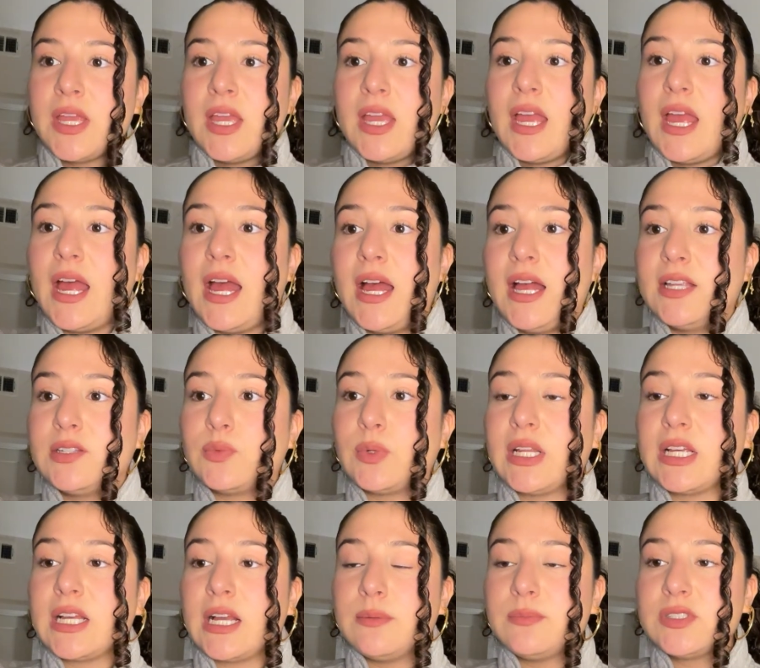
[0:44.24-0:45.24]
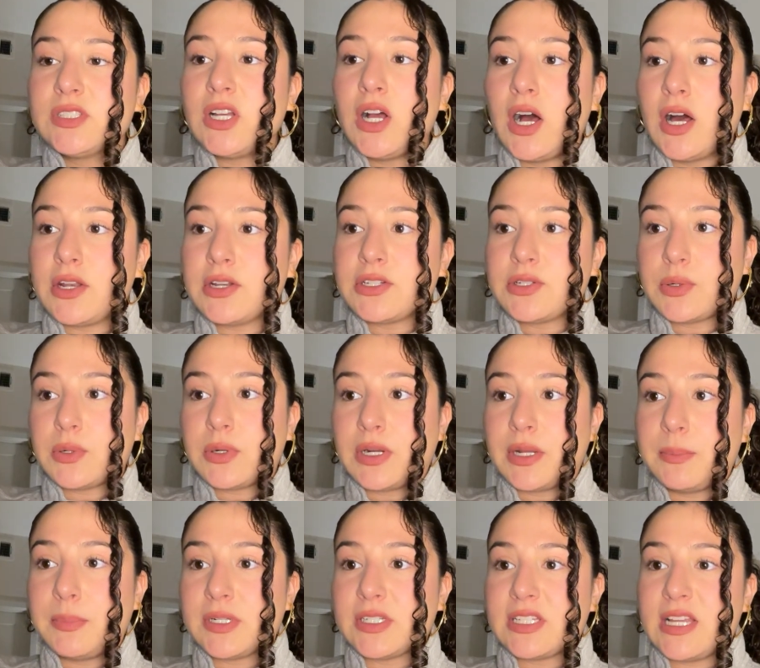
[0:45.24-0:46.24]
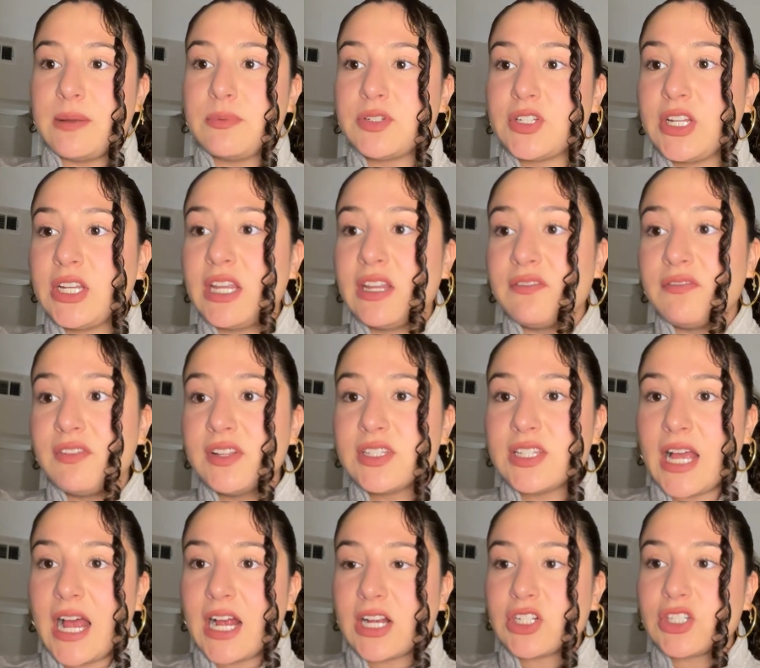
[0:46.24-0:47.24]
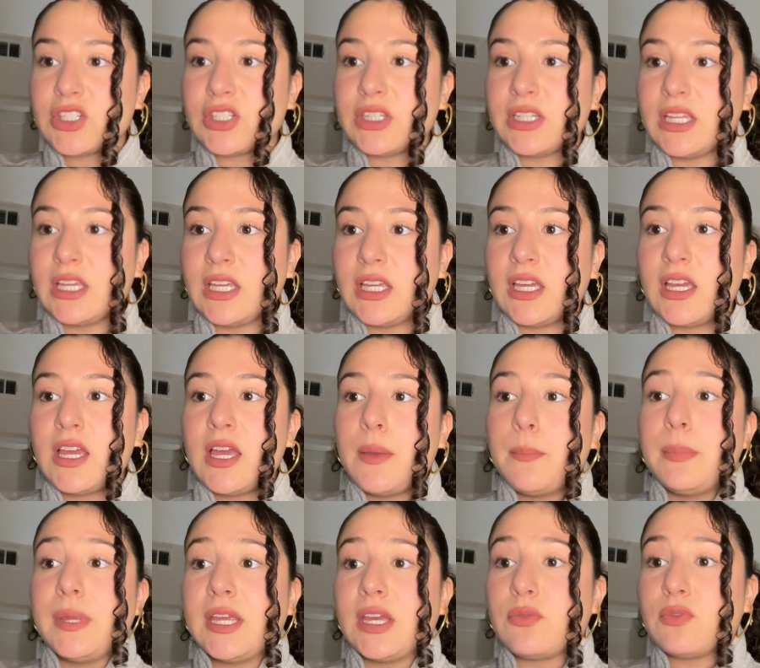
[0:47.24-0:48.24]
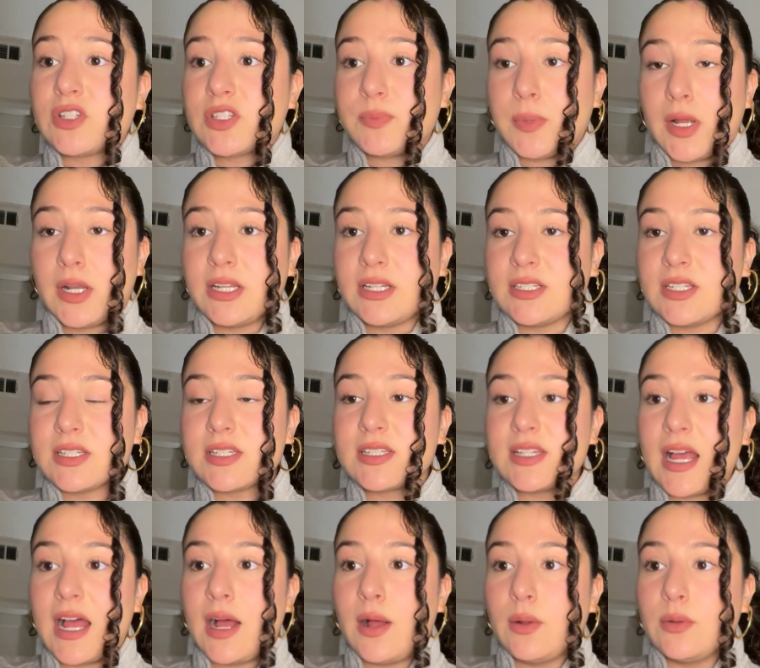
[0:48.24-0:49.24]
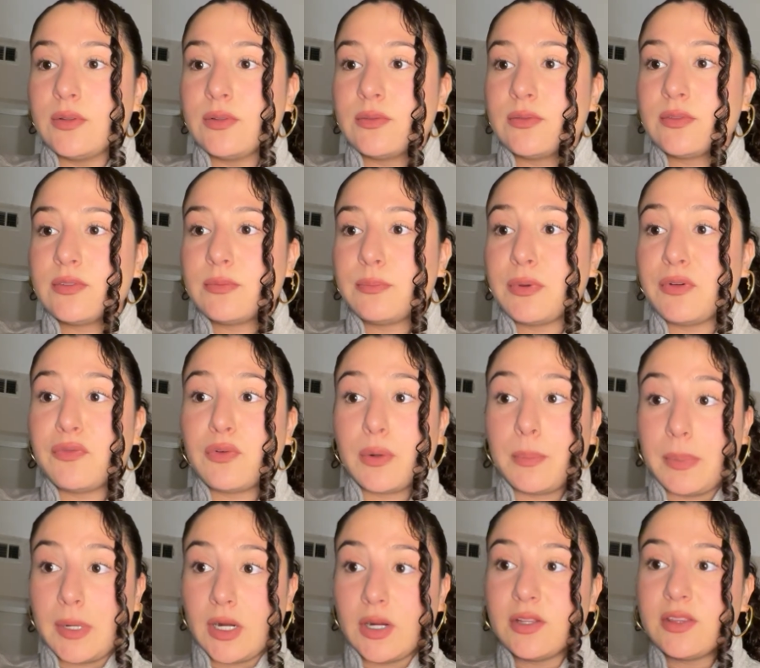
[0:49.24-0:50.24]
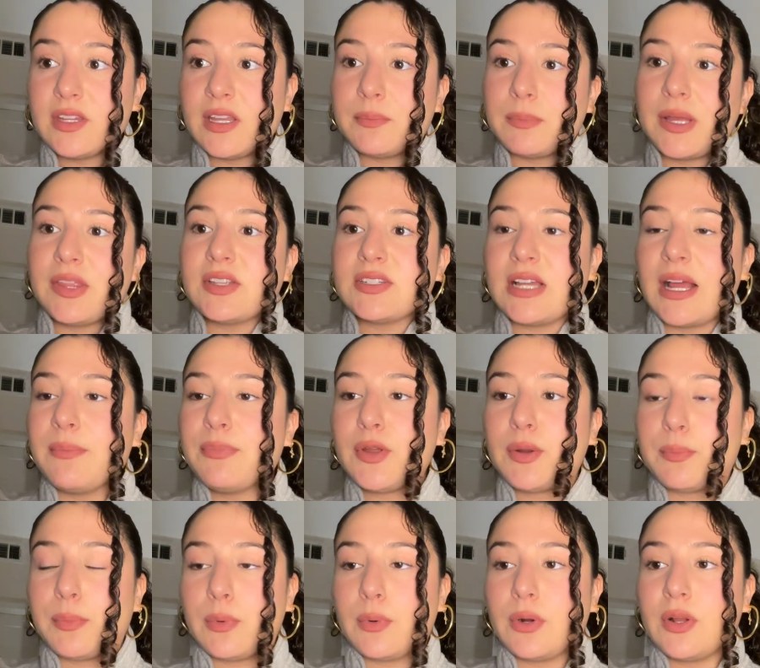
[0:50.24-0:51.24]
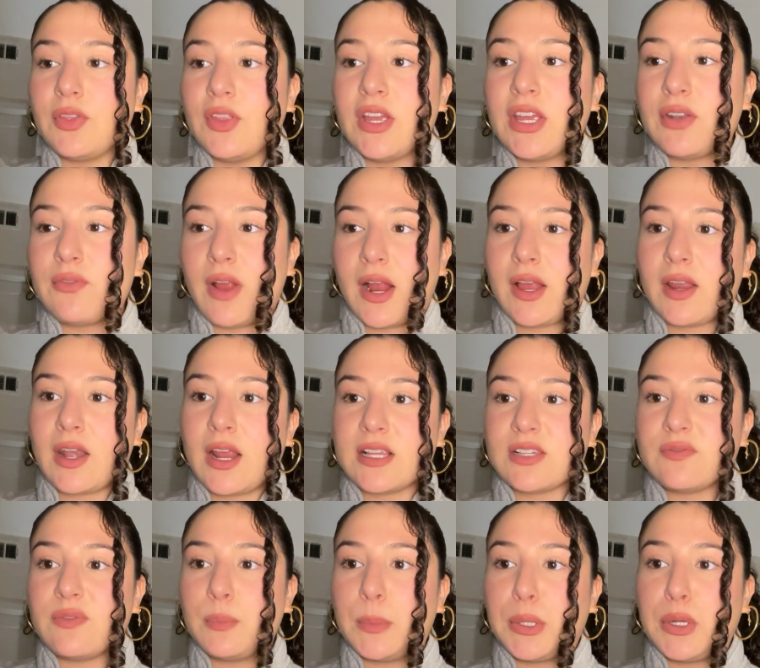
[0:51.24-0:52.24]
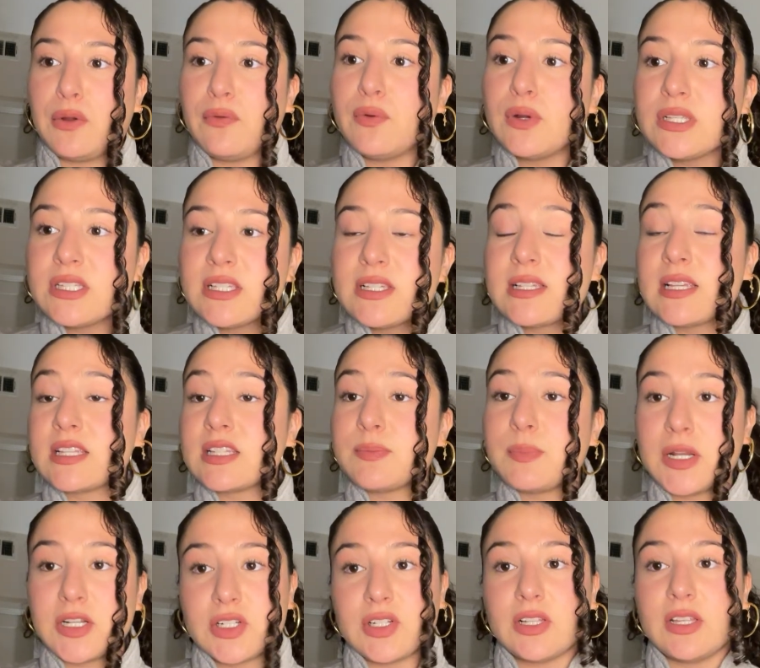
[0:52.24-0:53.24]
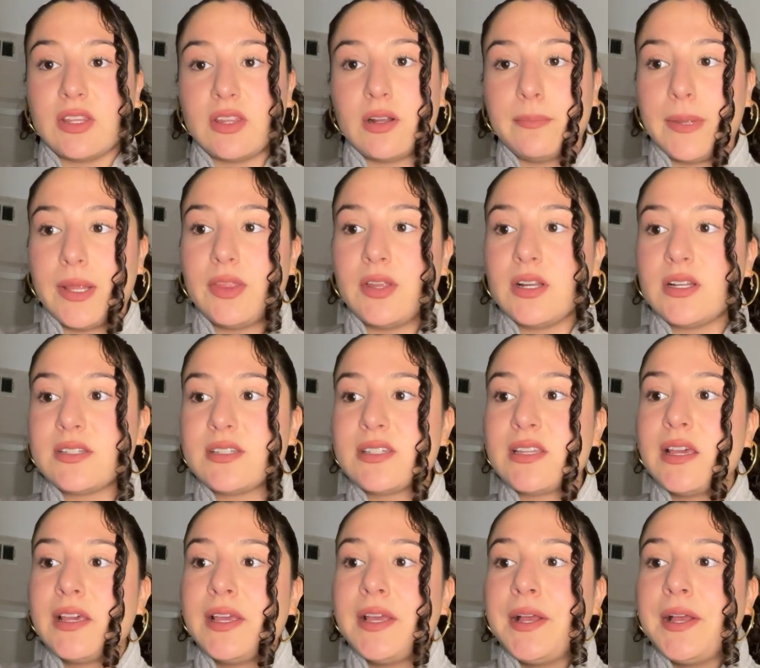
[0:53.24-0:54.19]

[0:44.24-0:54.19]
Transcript: And when it comes to auditory perception, infants actually begin responding to sound before birth, and by the time they're born, they can recognize familiar voices, especially their mothers.